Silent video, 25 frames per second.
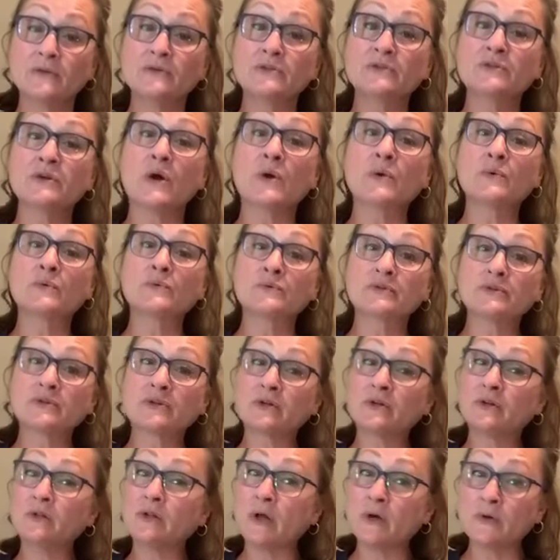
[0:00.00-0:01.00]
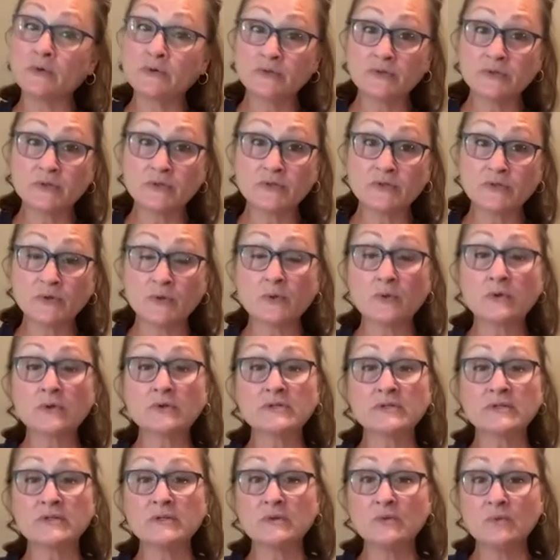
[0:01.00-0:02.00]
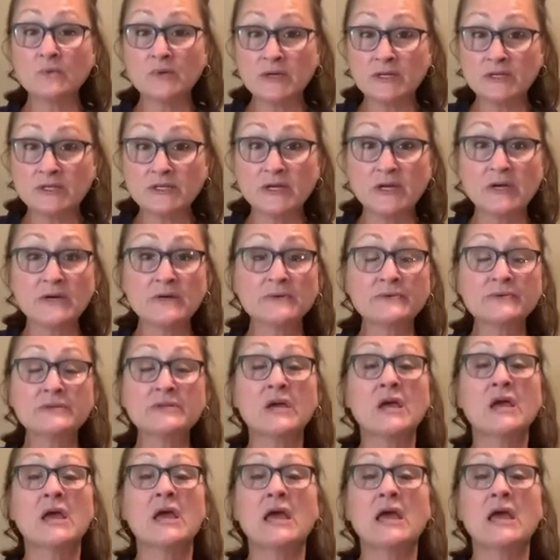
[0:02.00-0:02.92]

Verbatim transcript: Don't close the doors and the windows